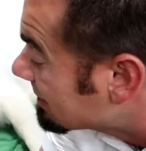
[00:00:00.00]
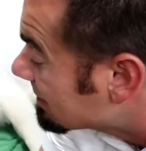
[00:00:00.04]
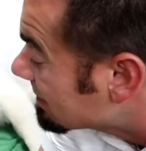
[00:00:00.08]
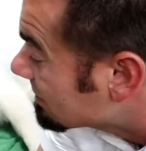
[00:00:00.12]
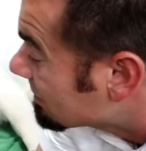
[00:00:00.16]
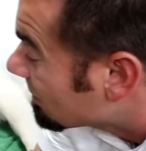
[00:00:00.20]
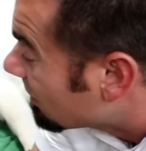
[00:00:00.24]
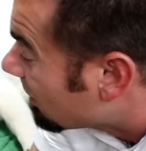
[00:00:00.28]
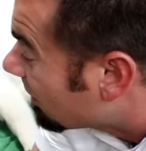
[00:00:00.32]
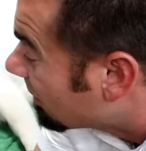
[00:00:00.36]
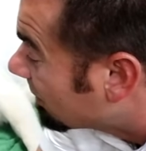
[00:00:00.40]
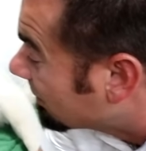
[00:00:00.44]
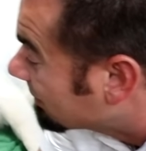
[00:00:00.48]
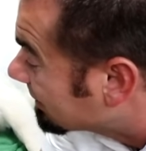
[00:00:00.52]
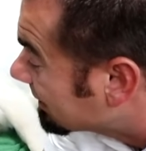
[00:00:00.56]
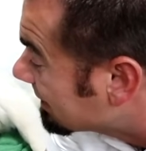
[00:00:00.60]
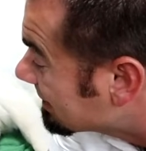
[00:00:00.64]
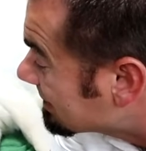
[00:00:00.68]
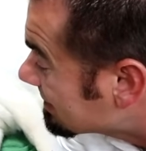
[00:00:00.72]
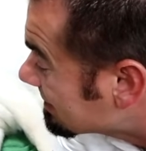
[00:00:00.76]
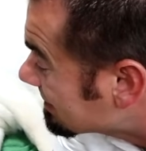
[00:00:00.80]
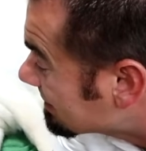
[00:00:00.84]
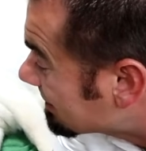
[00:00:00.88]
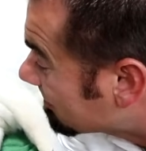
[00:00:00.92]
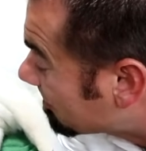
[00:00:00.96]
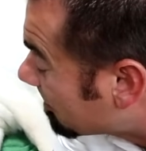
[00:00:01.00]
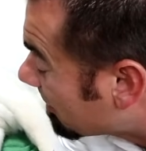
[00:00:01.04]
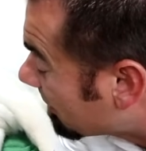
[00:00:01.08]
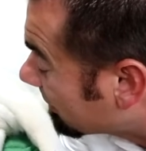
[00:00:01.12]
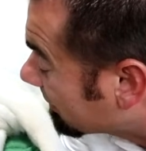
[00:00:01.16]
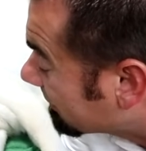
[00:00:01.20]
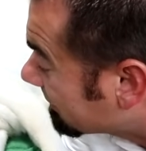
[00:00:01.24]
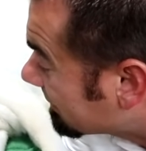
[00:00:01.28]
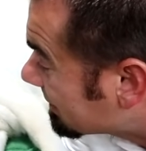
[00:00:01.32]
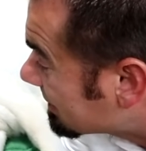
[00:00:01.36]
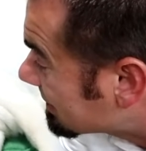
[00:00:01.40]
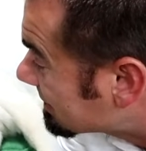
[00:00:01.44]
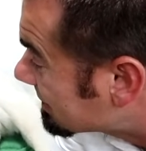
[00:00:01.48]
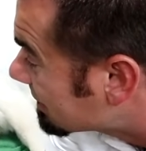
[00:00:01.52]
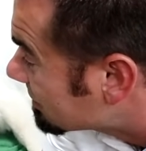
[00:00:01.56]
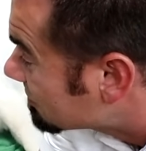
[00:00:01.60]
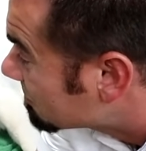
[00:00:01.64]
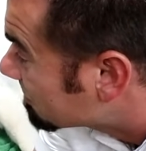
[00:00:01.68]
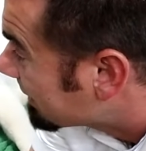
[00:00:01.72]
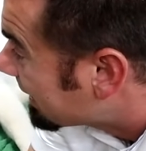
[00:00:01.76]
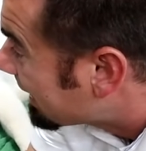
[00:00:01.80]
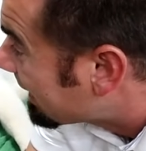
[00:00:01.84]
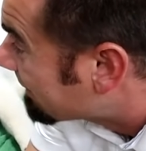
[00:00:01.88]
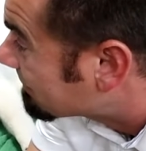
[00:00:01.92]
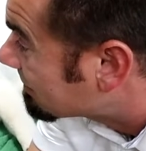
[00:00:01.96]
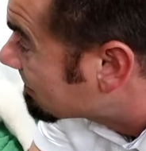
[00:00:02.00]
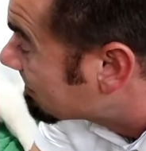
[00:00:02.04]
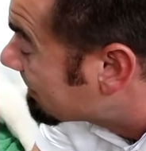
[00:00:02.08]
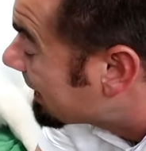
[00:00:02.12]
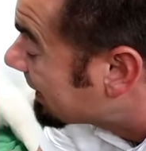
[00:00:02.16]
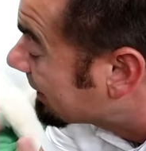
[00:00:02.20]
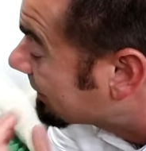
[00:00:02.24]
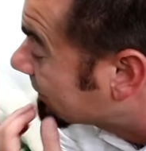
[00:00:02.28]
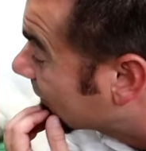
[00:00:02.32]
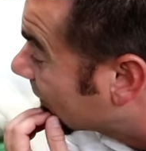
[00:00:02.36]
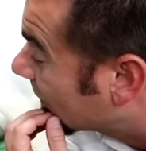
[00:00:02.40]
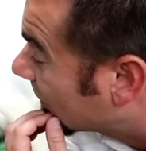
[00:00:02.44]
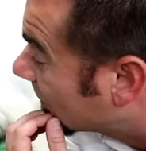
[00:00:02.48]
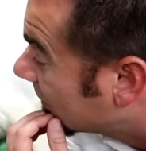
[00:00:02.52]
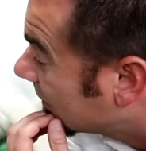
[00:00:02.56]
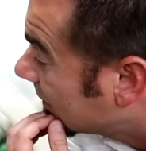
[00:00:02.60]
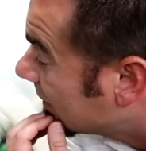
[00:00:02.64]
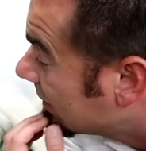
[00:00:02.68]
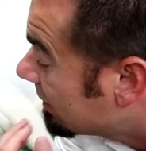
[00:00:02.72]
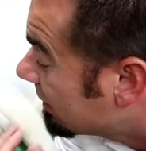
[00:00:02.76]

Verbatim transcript: this is the hard this is the part of the decision we have to make though.